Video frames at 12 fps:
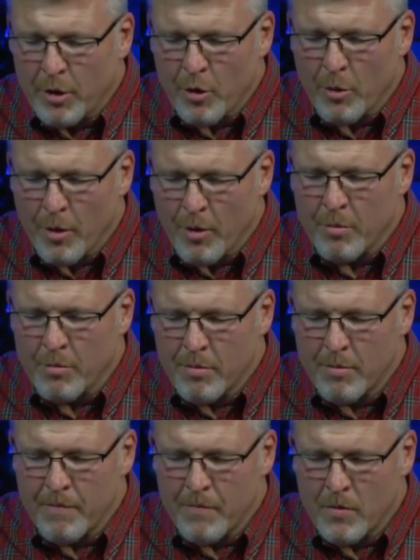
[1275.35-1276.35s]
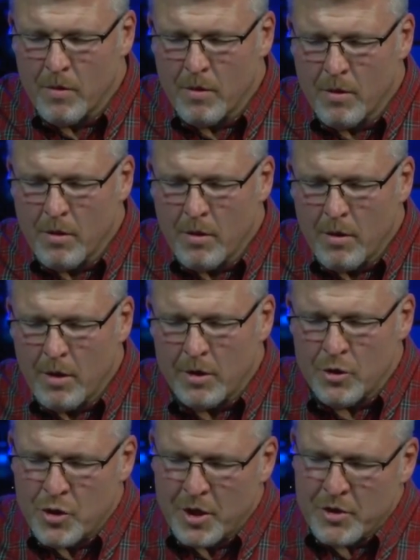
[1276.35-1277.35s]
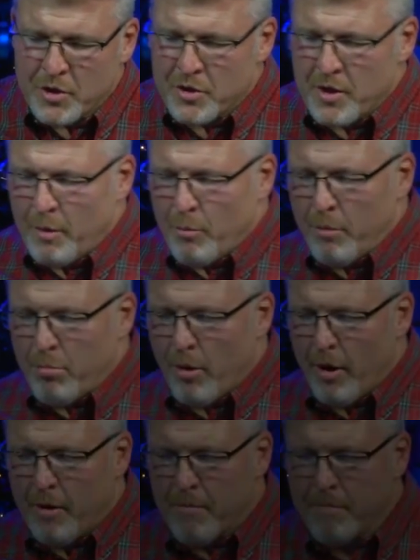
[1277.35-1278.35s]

your own. In Jesus' name we pray.